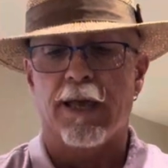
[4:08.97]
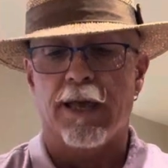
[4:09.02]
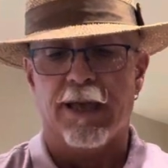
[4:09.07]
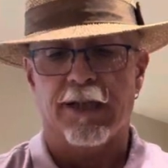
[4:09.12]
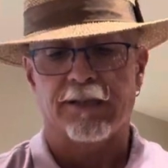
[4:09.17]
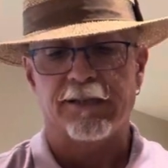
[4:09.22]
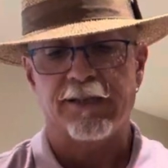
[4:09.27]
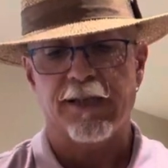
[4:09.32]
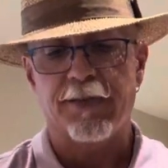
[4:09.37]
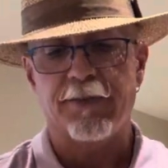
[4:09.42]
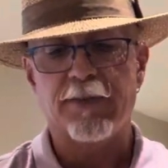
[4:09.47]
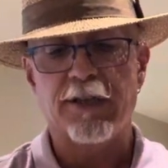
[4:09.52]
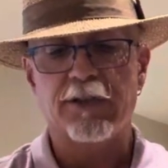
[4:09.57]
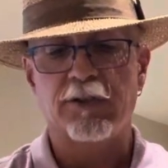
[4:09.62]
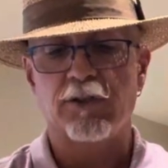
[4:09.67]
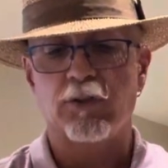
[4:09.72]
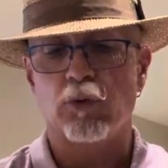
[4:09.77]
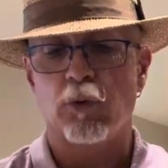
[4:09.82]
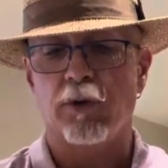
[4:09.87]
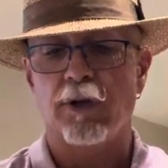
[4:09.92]
It's in
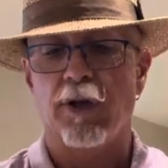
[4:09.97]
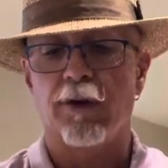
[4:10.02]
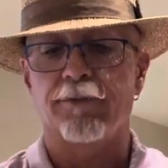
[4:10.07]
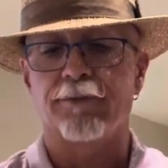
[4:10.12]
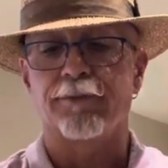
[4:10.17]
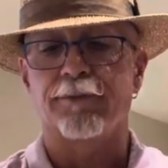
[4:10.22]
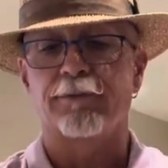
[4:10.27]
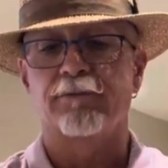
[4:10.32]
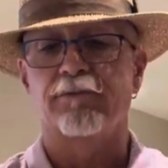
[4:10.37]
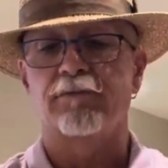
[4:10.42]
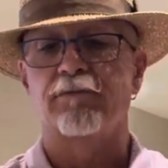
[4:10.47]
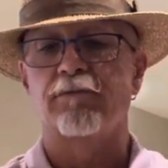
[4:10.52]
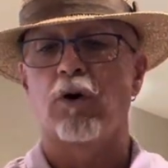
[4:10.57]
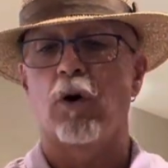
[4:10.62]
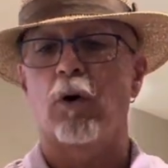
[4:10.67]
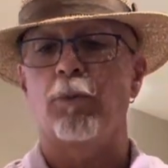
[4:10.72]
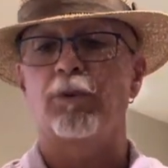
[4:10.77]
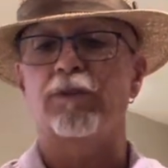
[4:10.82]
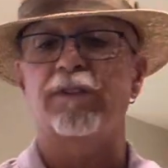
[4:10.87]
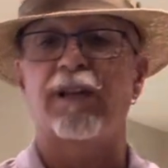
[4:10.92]
this sort of
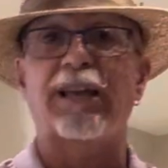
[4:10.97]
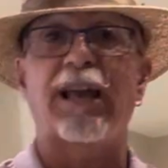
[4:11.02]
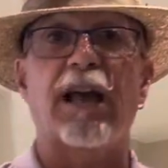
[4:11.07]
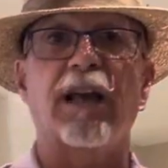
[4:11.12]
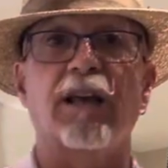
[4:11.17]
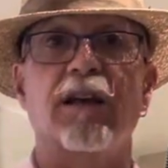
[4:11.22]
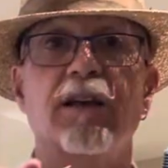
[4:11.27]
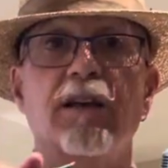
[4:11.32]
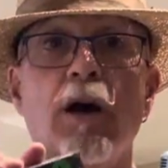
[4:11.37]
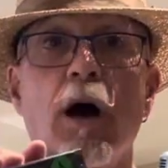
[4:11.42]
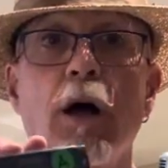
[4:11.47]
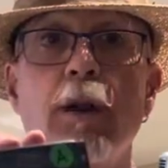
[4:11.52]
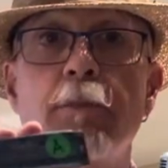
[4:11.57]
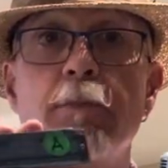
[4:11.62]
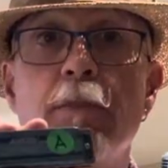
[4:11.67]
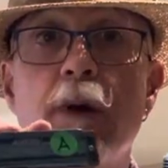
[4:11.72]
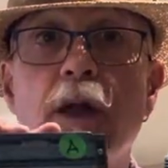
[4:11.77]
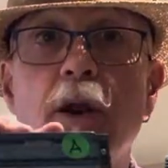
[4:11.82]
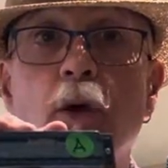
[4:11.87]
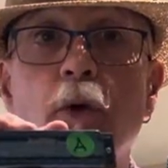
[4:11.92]
almost like a
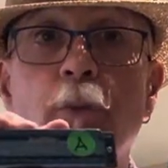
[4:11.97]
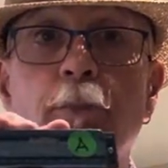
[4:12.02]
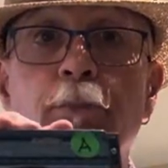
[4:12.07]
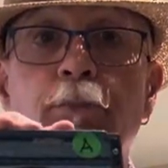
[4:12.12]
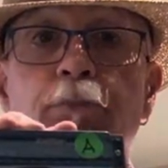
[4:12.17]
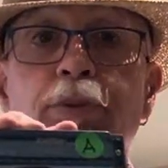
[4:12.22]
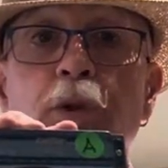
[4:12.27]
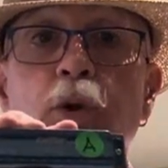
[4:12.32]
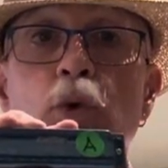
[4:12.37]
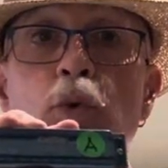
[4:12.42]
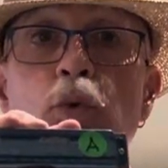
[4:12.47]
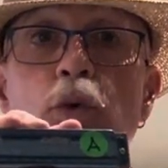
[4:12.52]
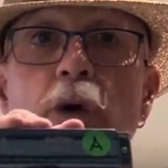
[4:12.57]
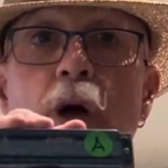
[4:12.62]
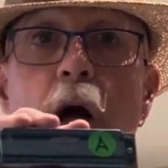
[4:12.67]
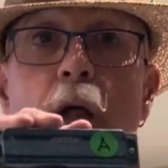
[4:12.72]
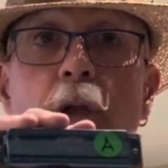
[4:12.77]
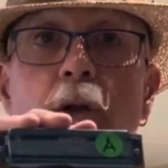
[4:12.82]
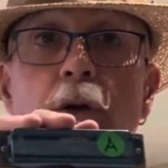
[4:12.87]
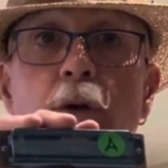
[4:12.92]
gunmetal blue
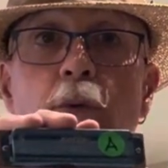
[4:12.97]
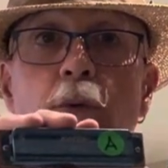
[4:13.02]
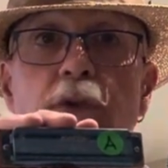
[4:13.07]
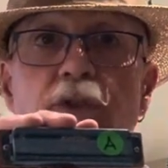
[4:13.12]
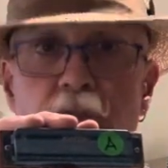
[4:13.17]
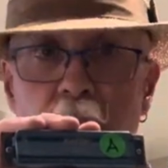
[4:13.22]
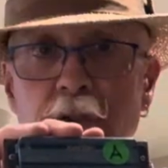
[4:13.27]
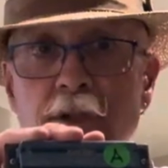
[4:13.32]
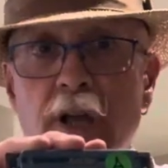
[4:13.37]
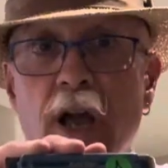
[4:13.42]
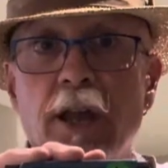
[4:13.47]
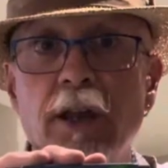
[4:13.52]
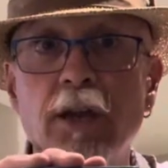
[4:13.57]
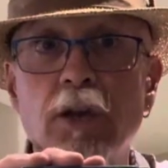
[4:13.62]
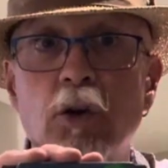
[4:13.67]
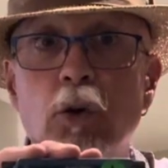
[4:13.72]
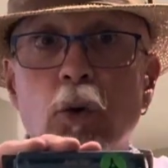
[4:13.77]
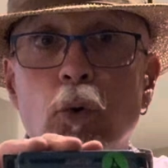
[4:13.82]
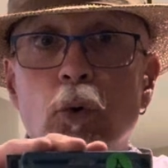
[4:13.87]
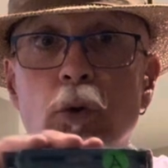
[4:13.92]
color, which is kind
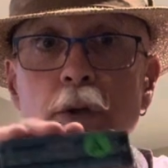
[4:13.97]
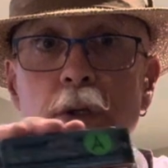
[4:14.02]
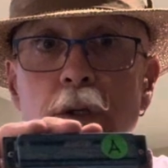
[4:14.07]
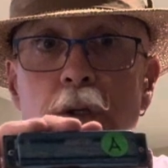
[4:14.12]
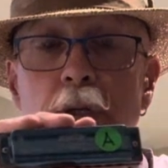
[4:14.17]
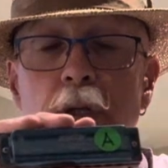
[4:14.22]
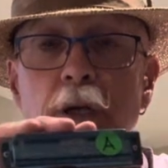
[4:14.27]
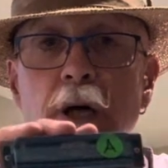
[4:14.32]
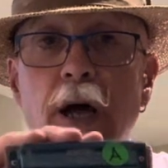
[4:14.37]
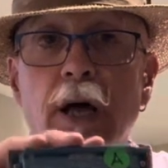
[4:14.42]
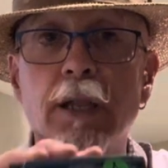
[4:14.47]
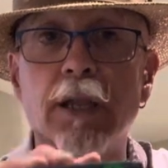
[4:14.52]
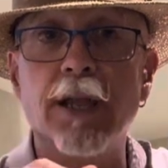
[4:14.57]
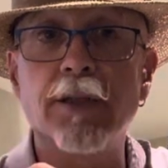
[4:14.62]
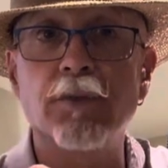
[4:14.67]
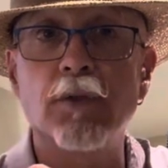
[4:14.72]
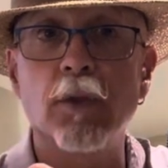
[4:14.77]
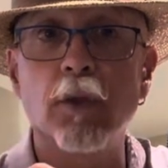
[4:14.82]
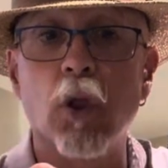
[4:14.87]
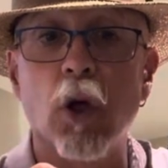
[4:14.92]
of cool. I
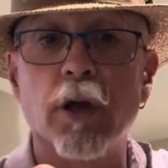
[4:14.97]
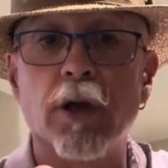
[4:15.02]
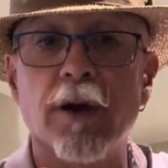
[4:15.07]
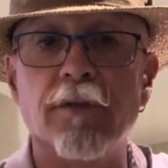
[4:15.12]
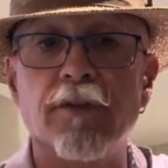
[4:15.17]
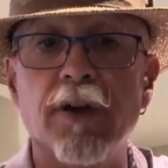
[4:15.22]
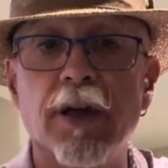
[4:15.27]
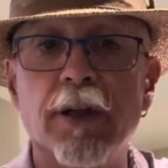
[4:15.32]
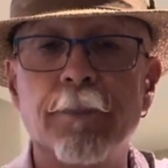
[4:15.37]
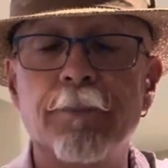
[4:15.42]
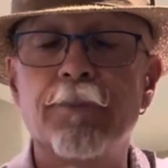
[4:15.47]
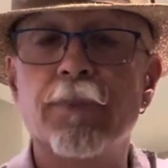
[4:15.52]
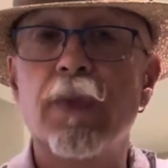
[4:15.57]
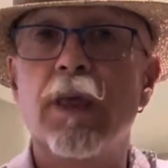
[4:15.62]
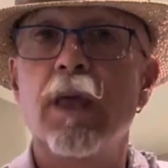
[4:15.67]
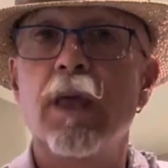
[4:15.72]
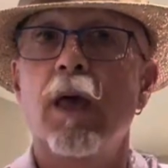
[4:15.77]
like the look of it.